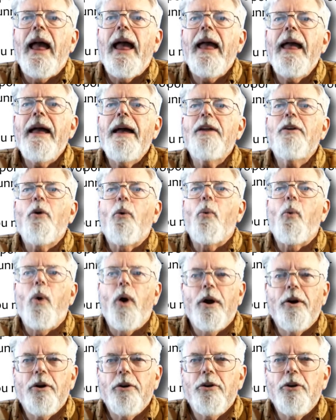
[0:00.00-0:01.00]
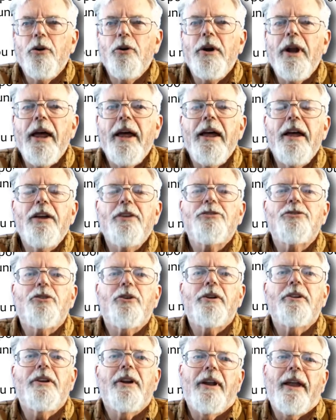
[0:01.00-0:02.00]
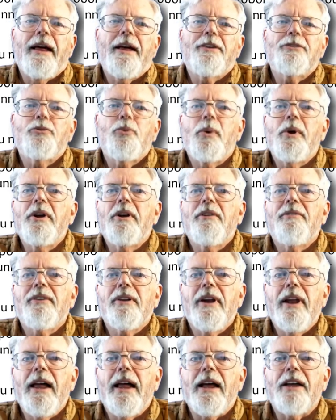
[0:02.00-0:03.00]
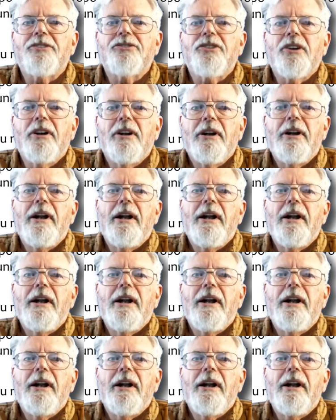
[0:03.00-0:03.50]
and 1 or 2 days during the last week of class.